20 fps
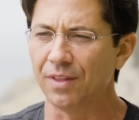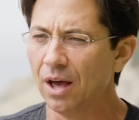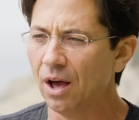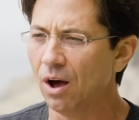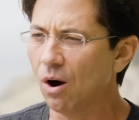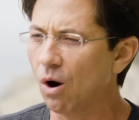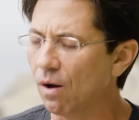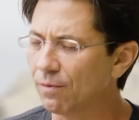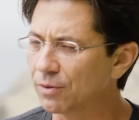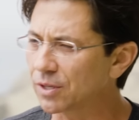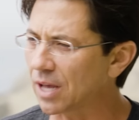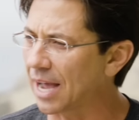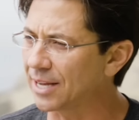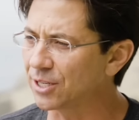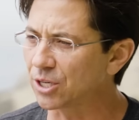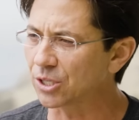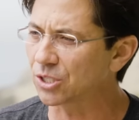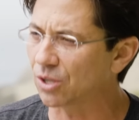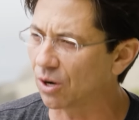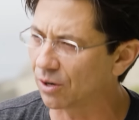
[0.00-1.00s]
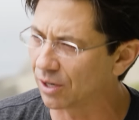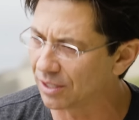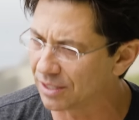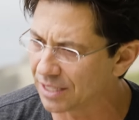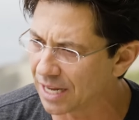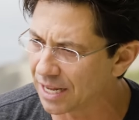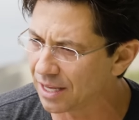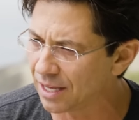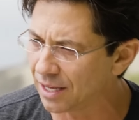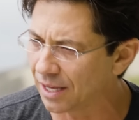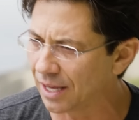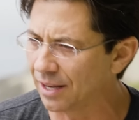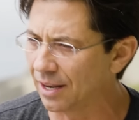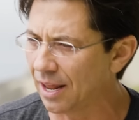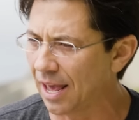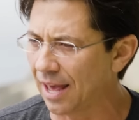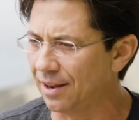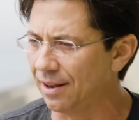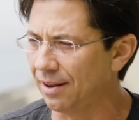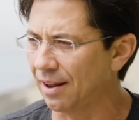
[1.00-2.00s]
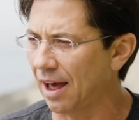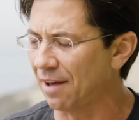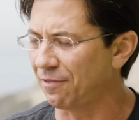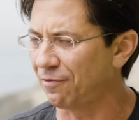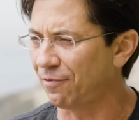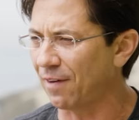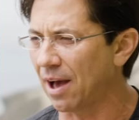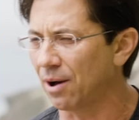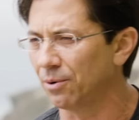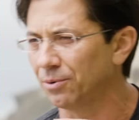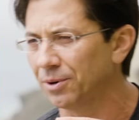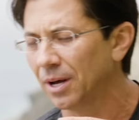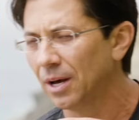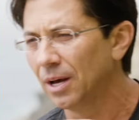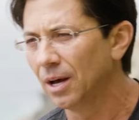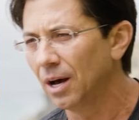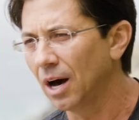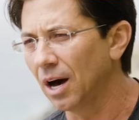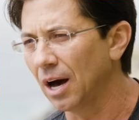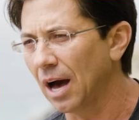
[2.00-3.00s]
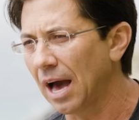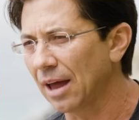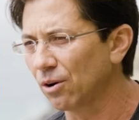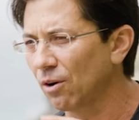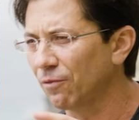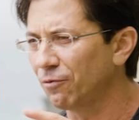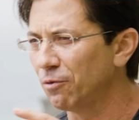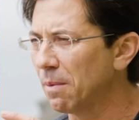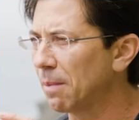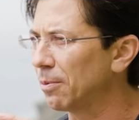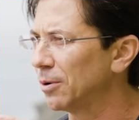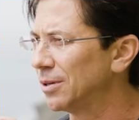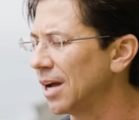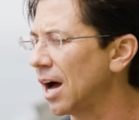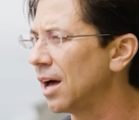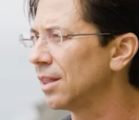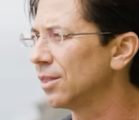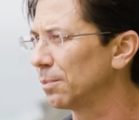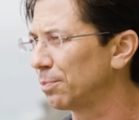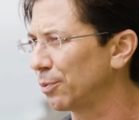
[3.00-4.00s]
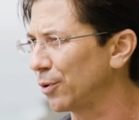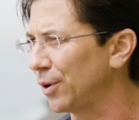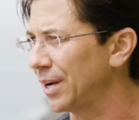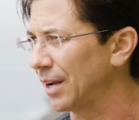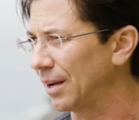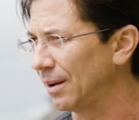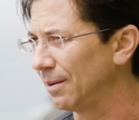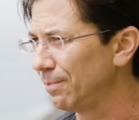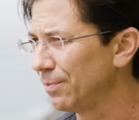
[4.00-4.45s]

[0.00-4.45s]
And all this, I just started digging and, and I found, uh, I don't know if you remember Don LaPree.